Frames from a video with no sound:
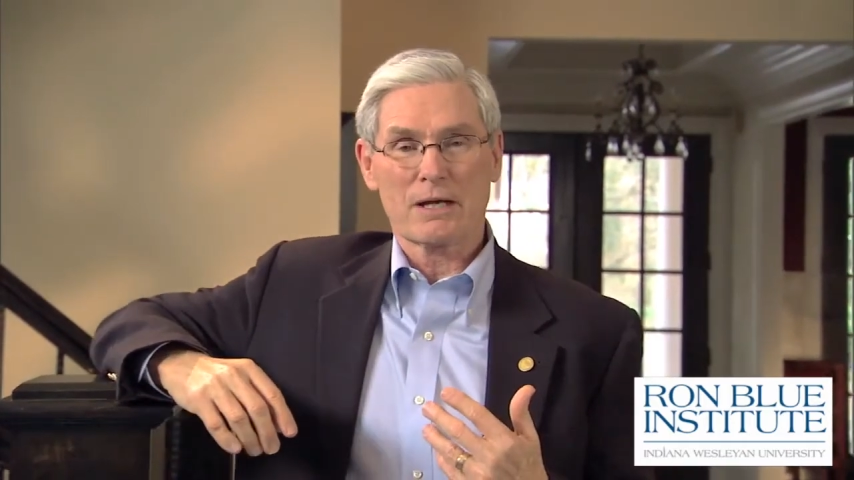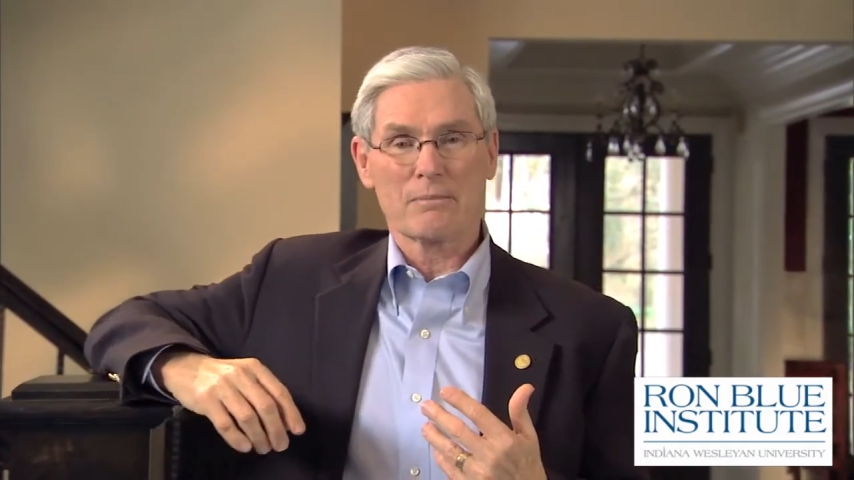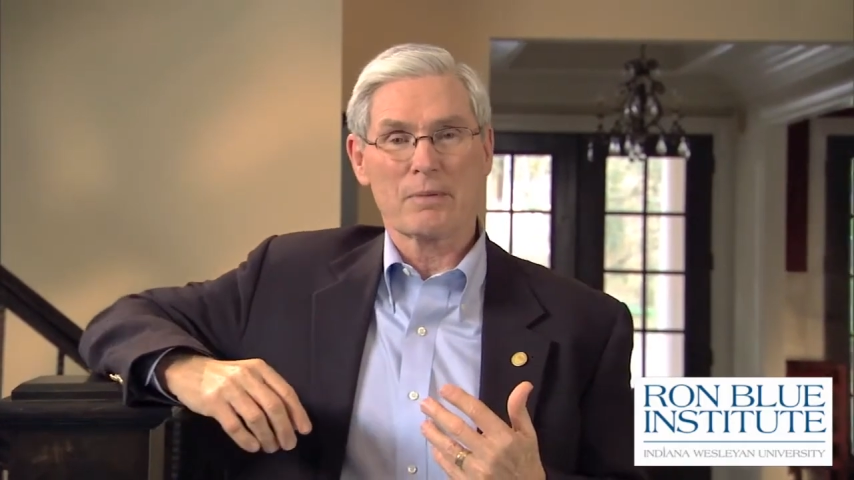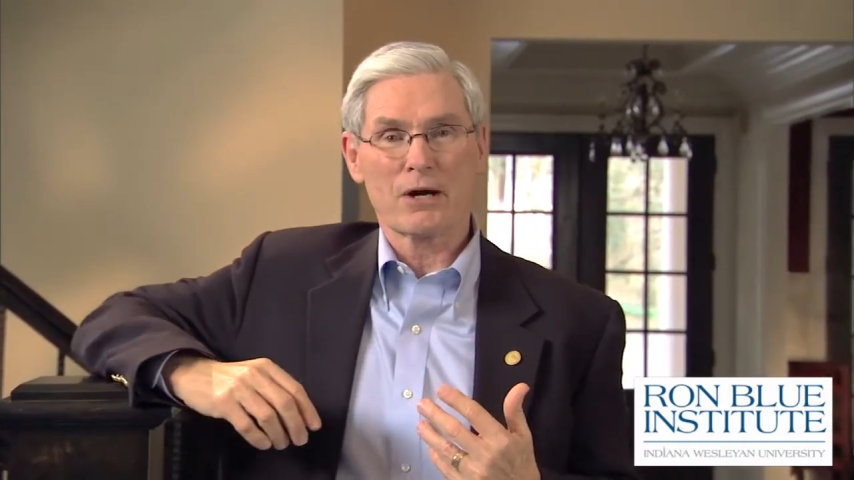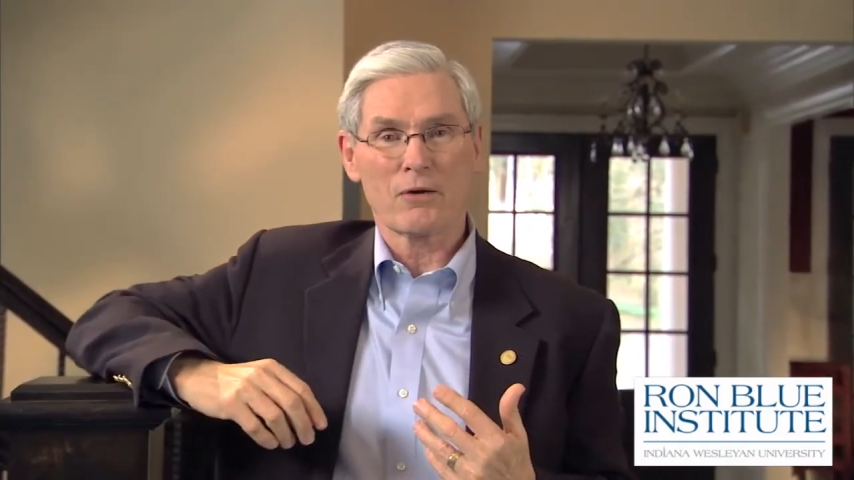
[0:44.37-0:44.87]
in
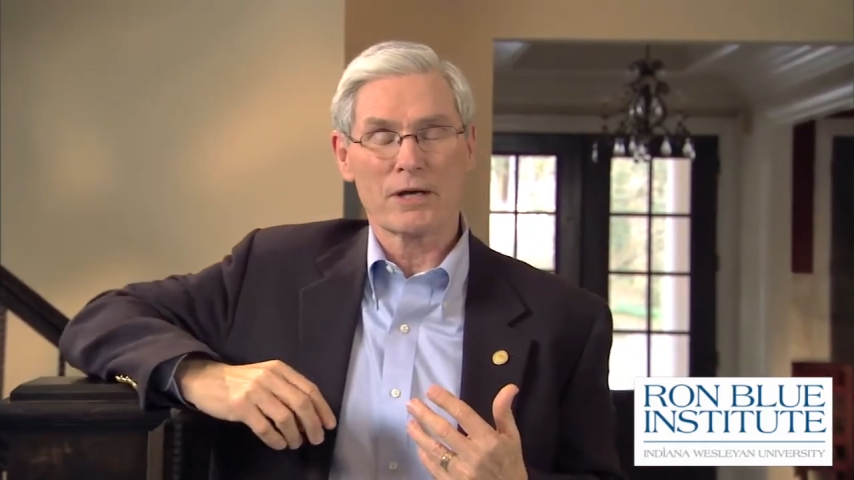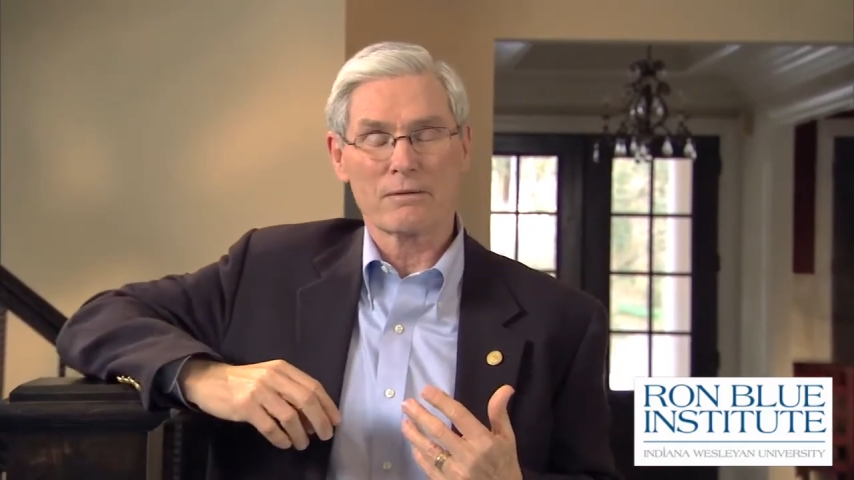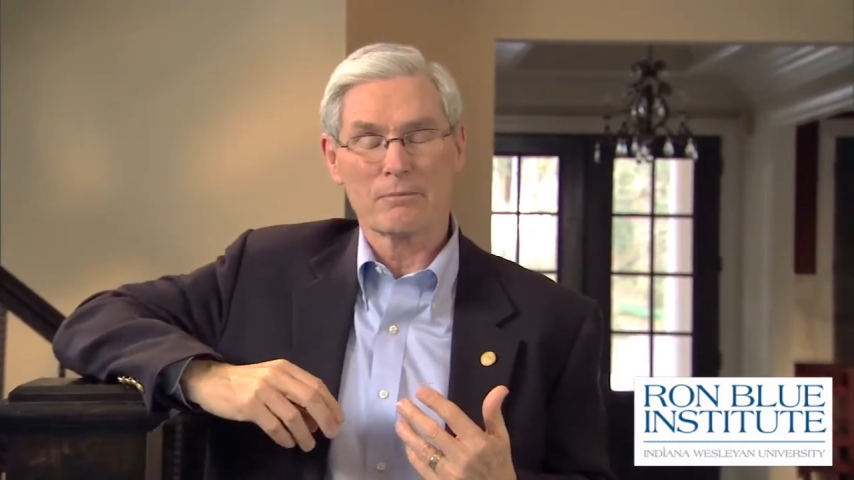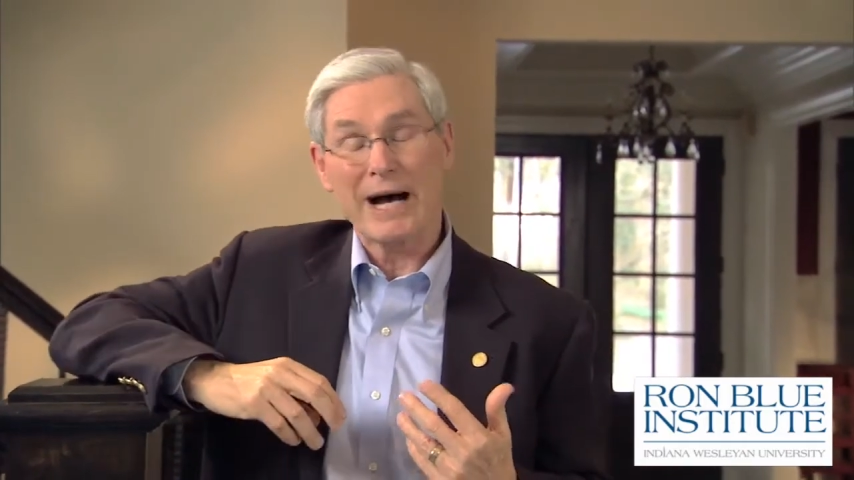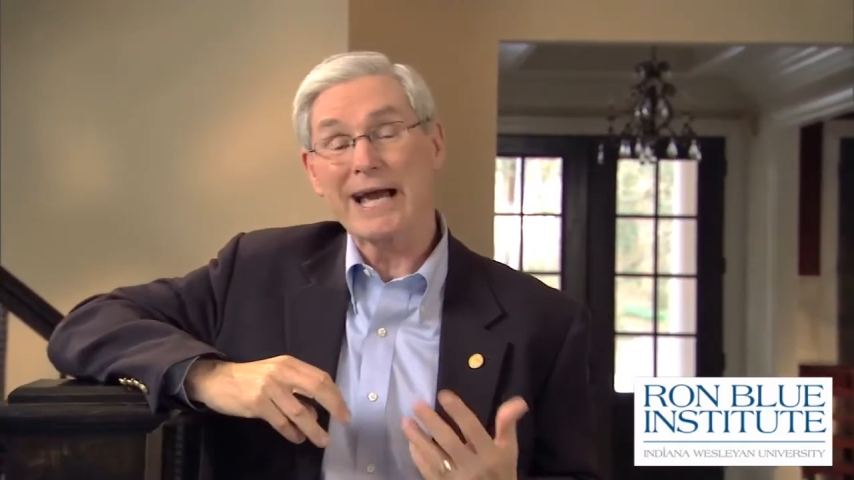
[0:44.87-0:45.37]

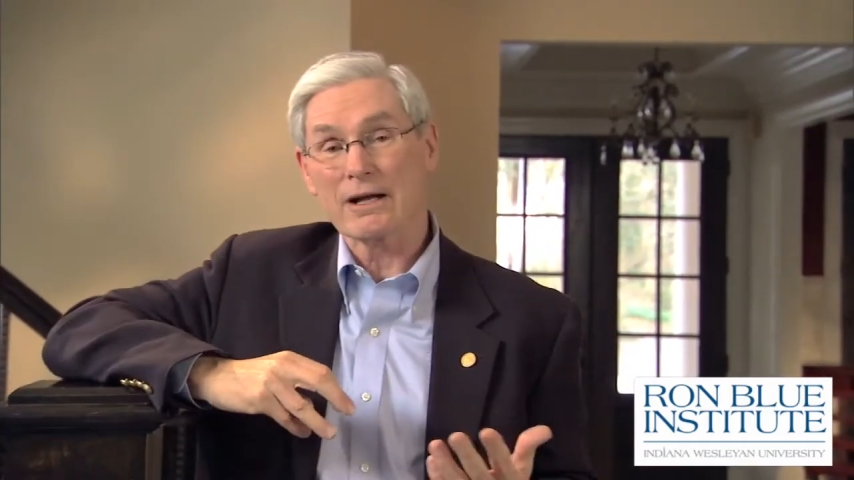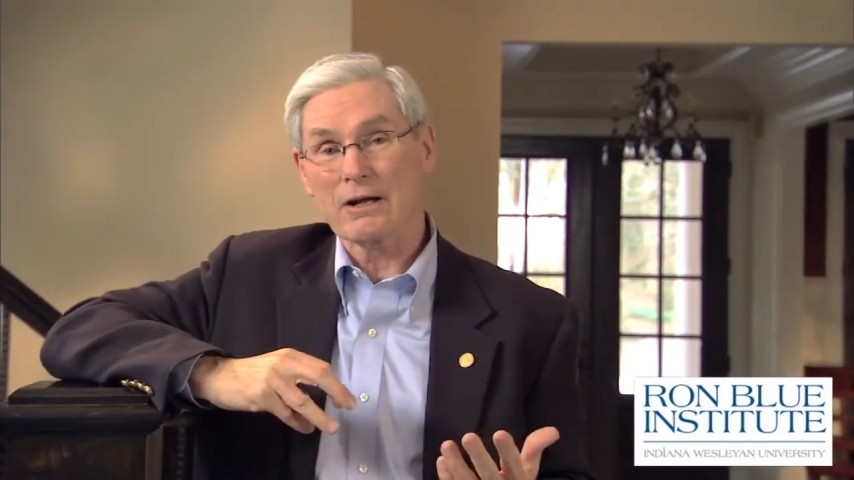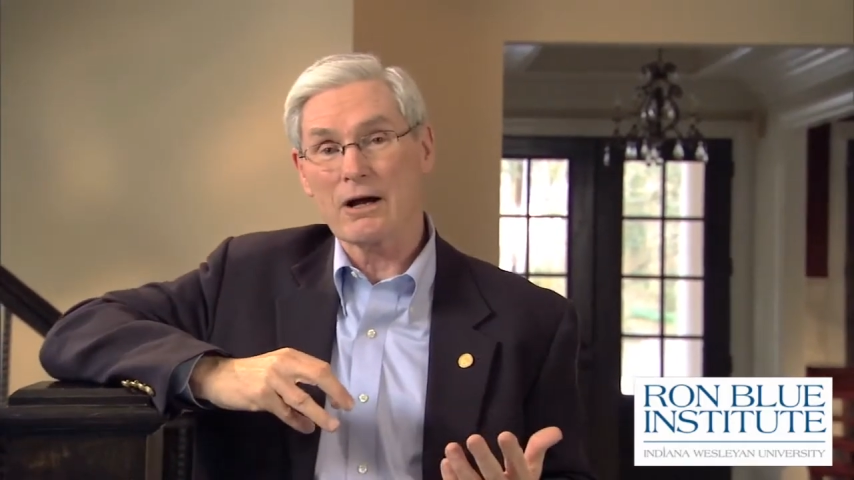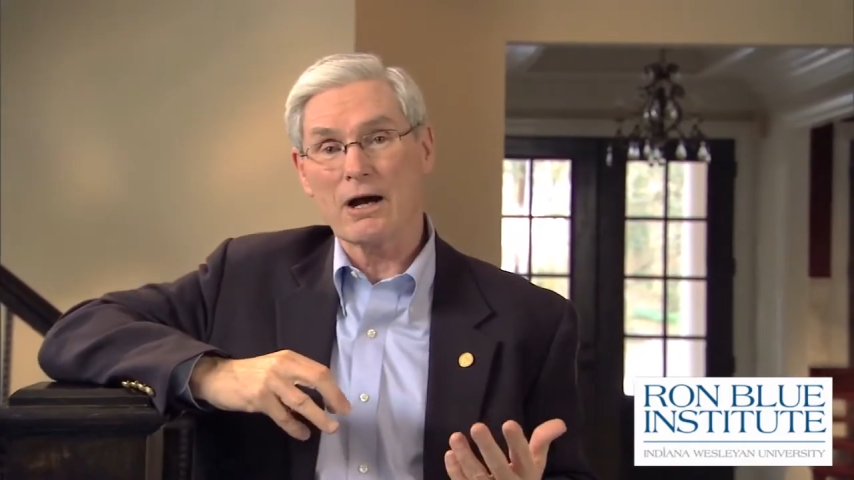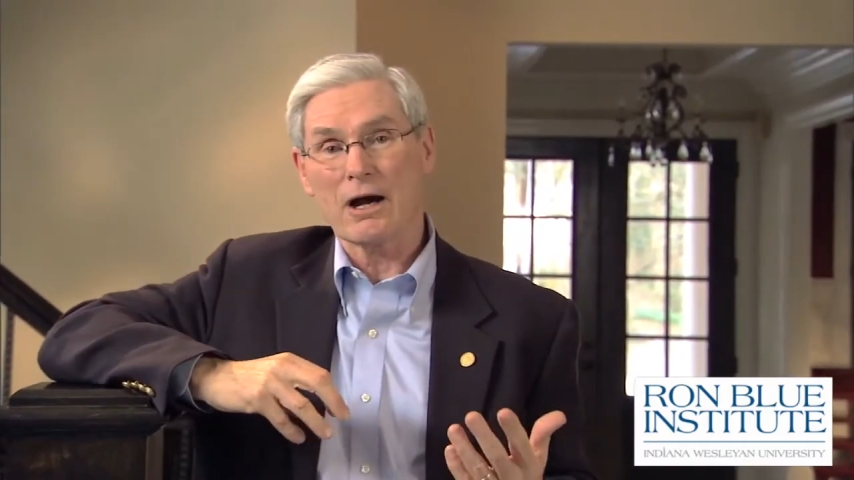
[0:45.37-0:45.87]
buying a
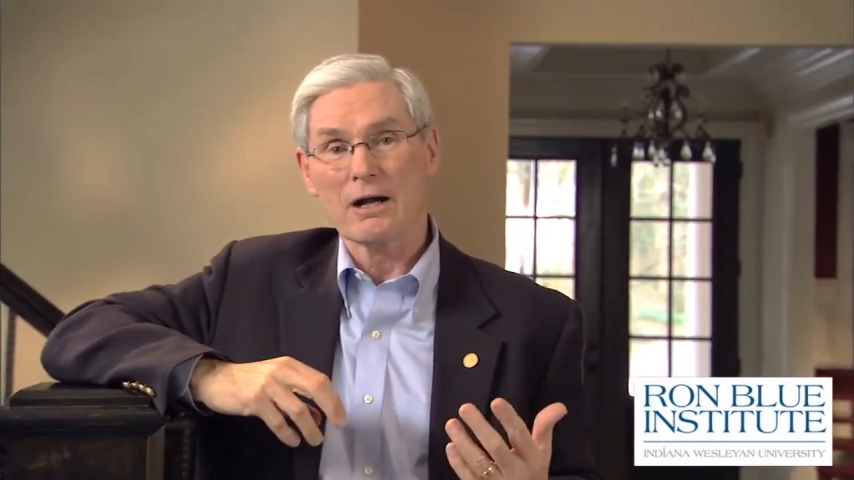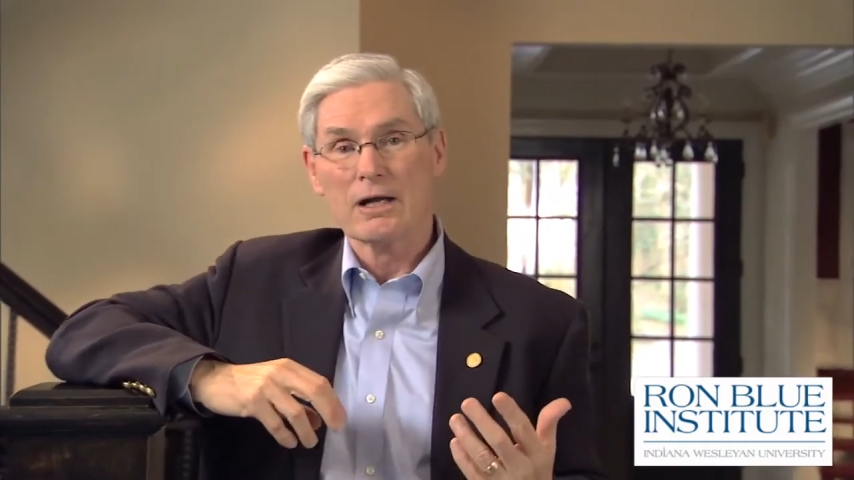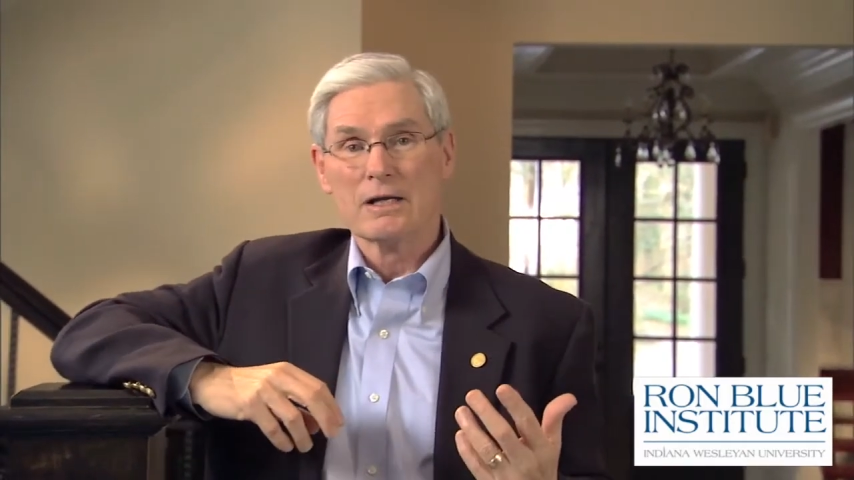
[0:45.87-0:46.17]
car